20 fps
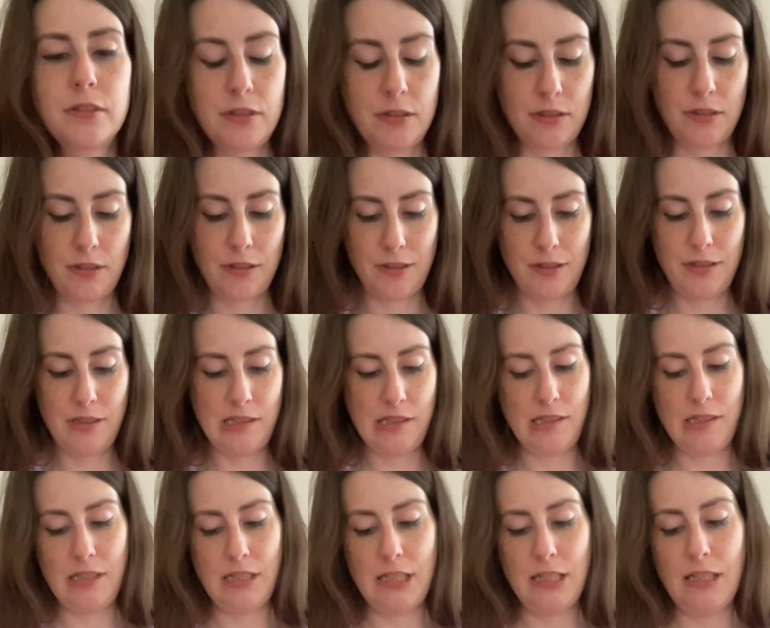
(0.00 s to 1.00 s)

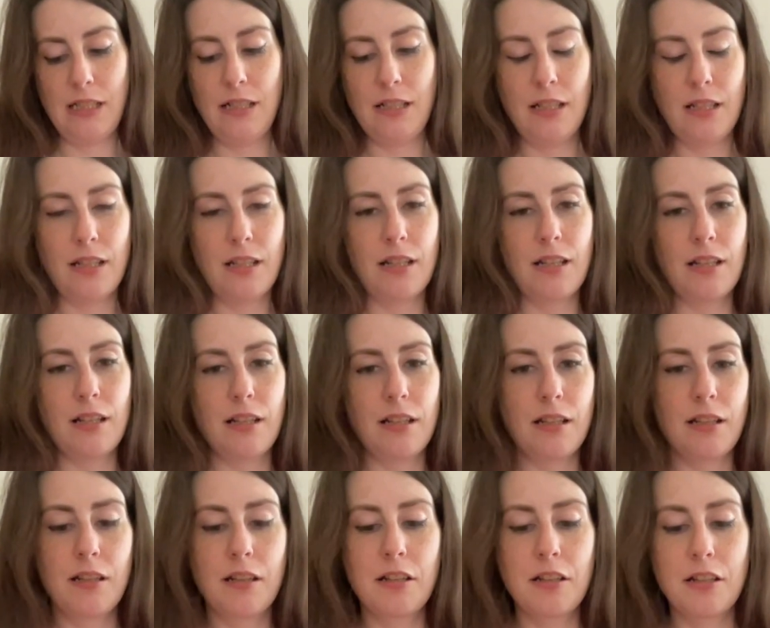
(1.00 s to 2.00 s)

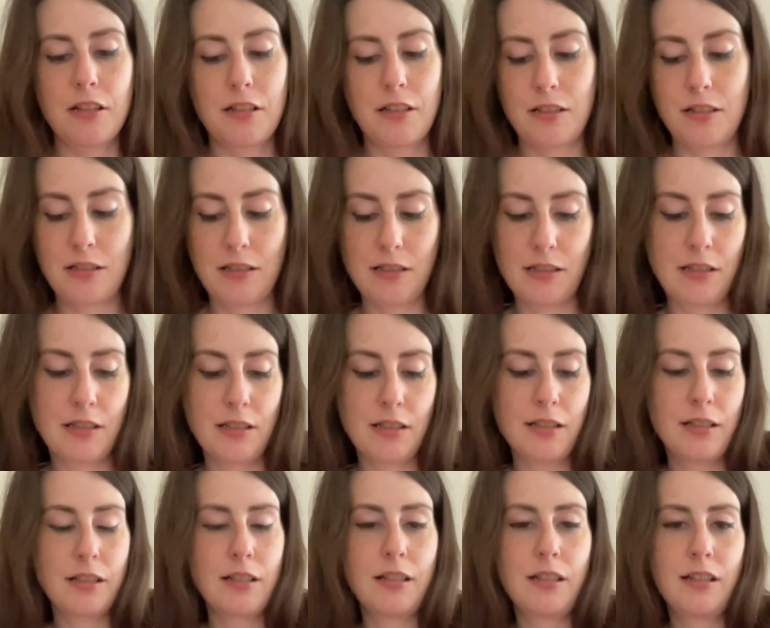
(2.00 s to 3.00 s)

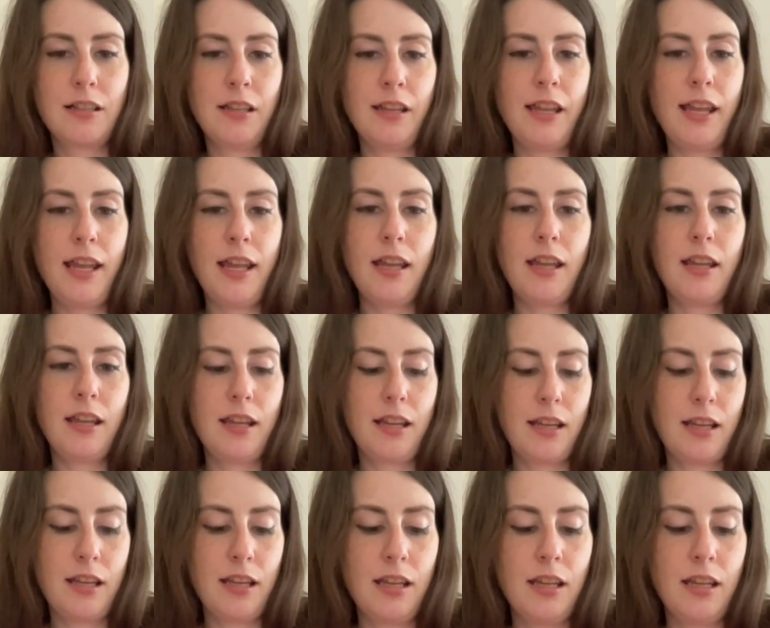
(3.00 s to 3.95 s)
No one is speaking in this clip.